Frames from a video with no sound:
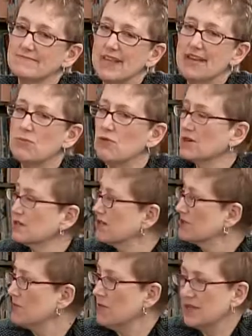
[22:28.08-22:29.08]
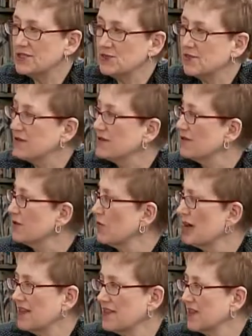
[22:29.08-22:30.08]
Any books this remind you of, though? Have you
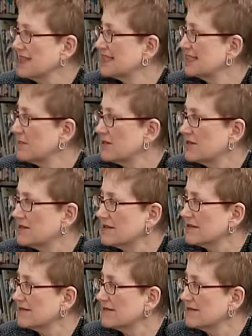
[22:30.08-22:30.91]
read anything similar?